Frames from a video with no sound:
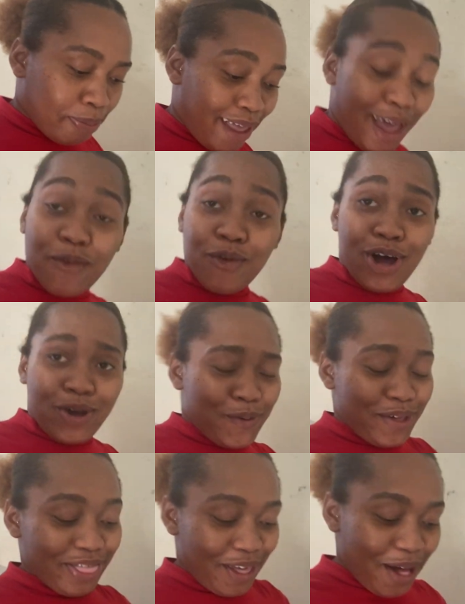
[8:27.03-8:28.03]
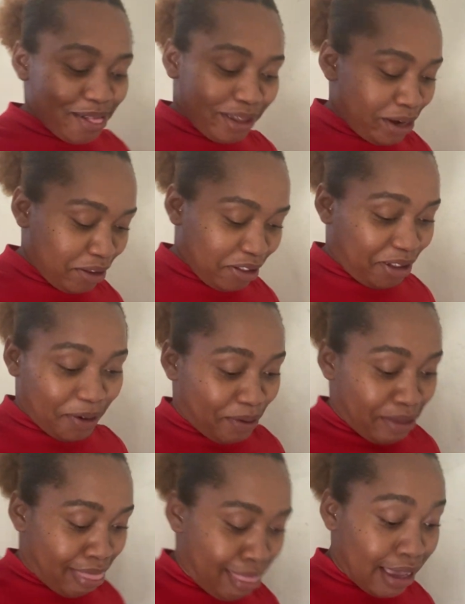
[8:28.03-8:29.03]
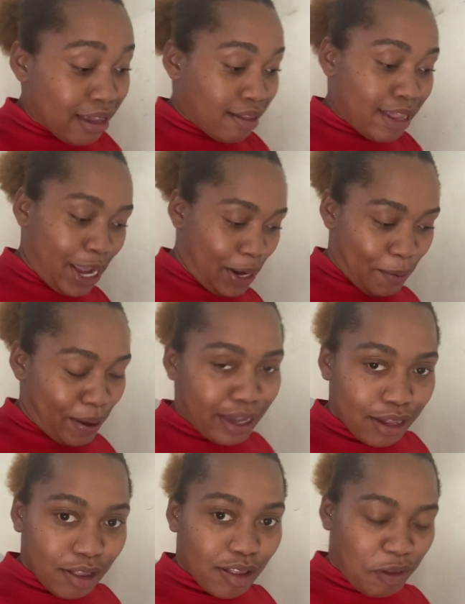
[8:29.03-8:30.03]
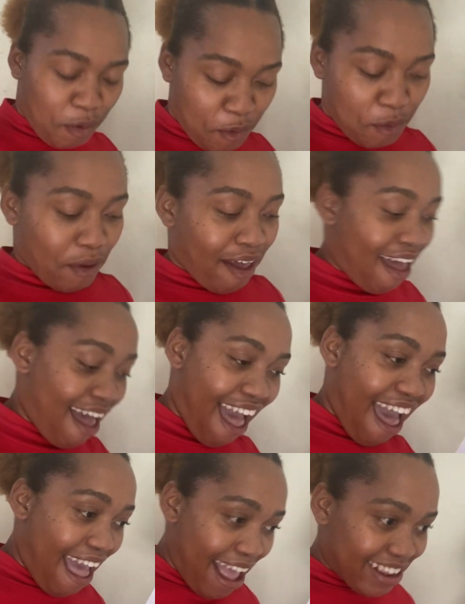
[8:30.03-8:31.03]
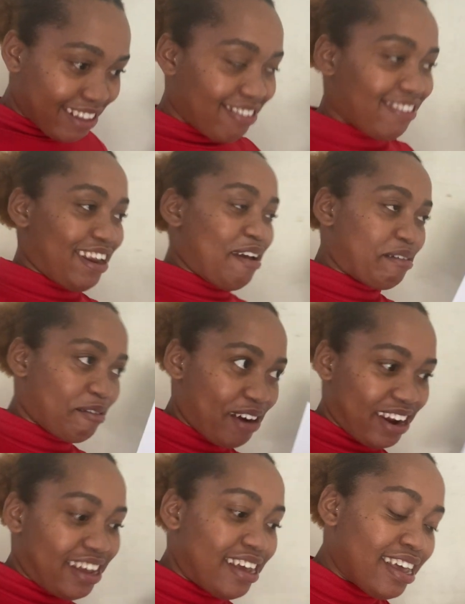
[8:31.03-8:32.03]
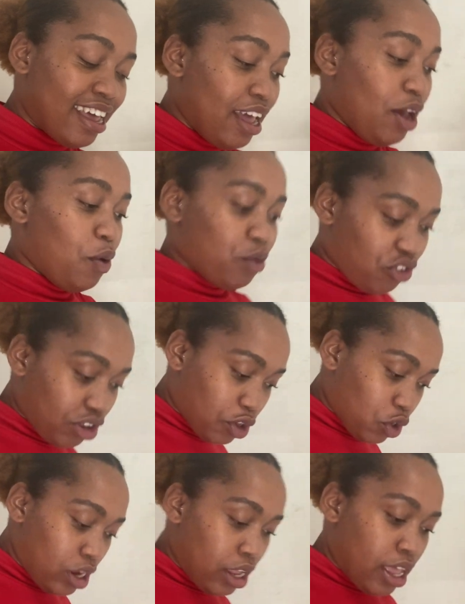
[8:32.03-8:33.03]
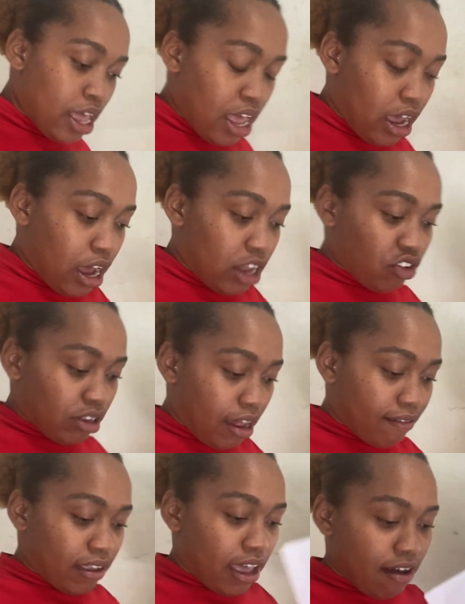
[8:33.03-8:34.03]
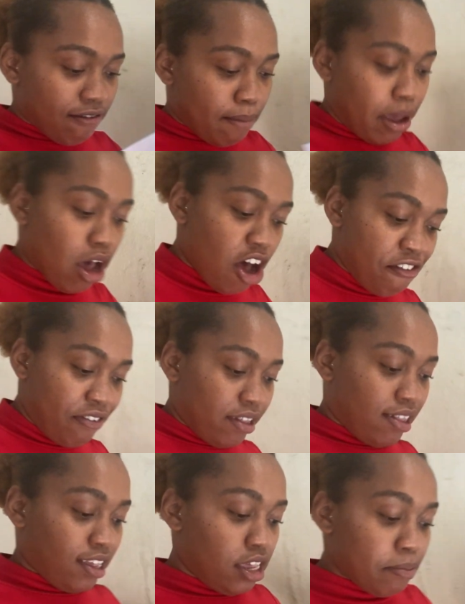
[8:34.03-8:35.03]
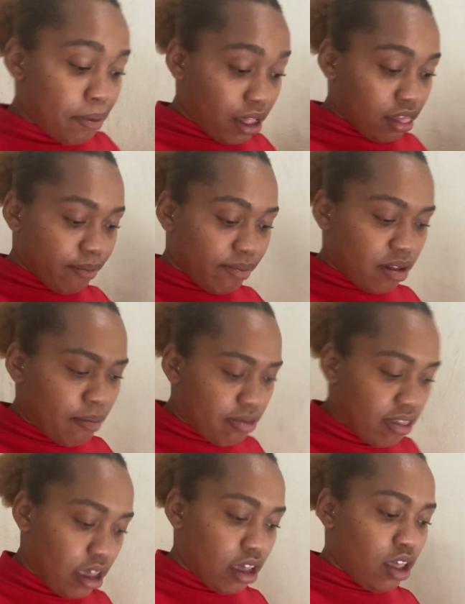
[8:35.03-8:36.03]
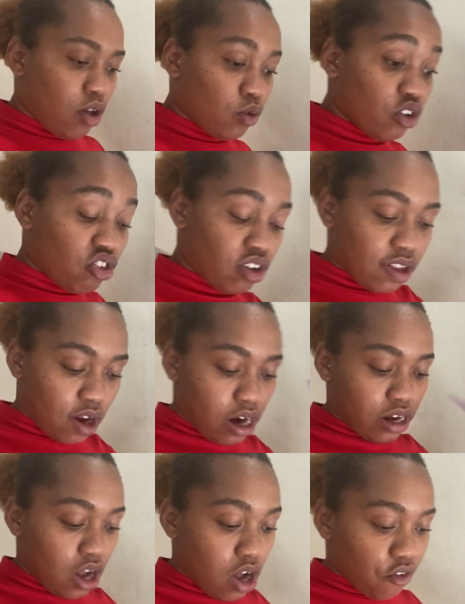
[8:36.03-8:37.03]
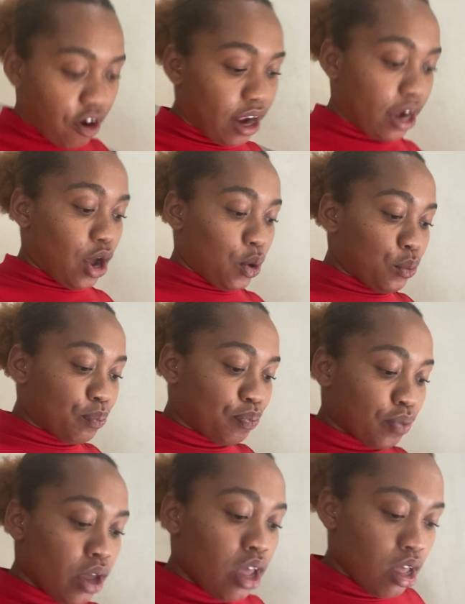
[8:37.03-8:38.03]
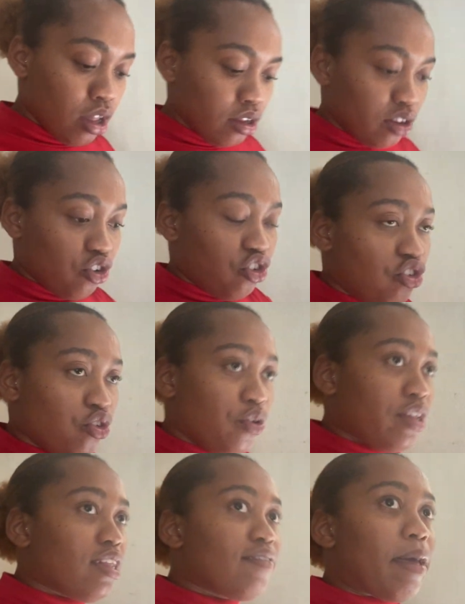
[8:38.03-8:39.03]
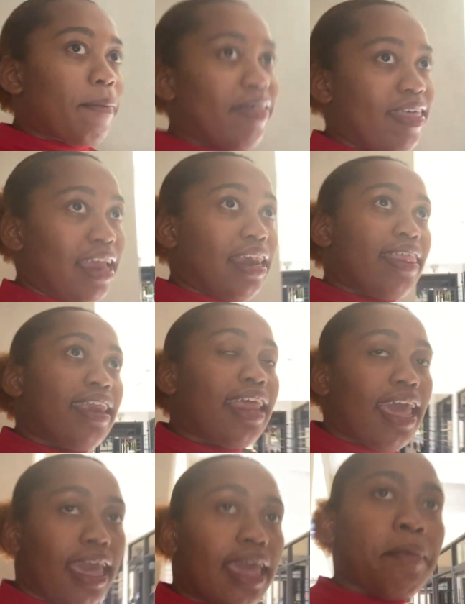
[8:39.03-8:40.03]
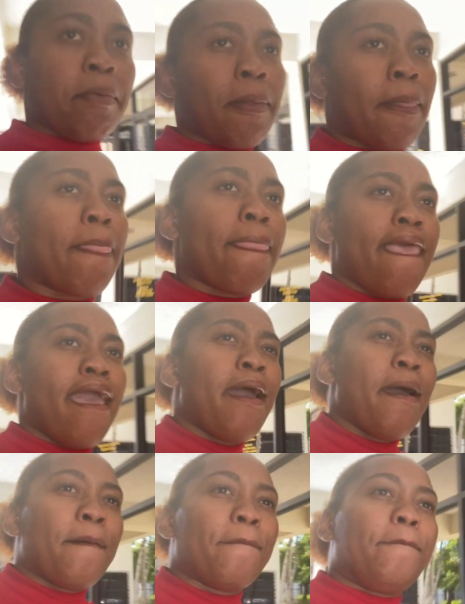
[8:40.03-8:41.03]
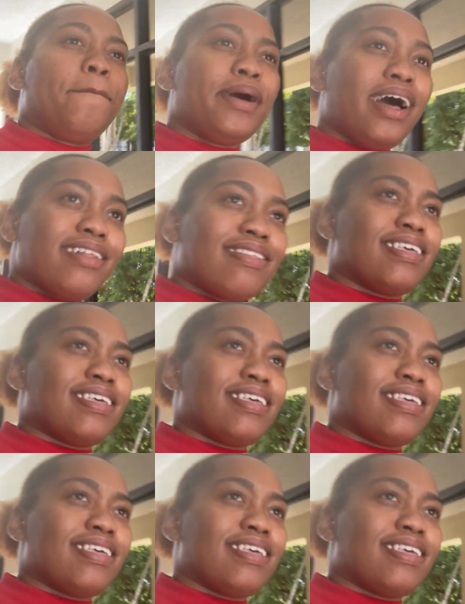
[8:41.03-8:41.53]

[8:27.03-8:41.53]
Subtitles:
I walk with all the necessary things anyway, so I had it and I was ready, which is good. I just have to have my office email them something, which she's already on right now. So she should receive that by the end of the day. But